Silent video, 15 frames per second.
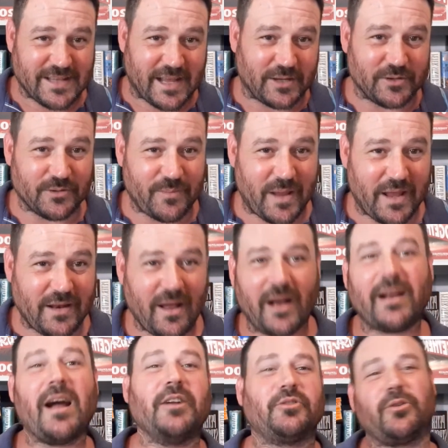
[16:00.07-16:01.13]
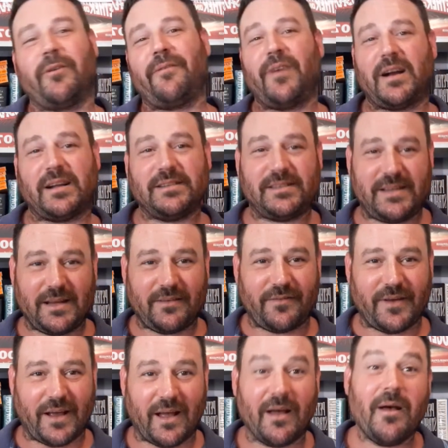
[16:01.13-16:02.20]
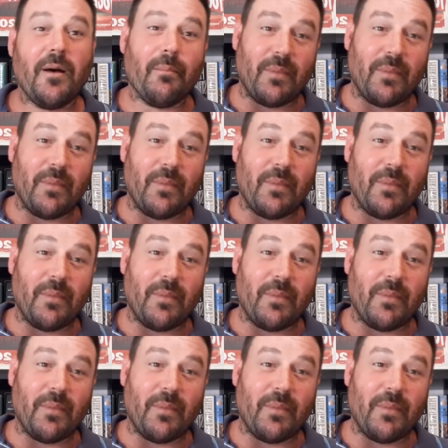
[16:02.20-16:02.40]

that good, man. I can't draw a fucking stick figure.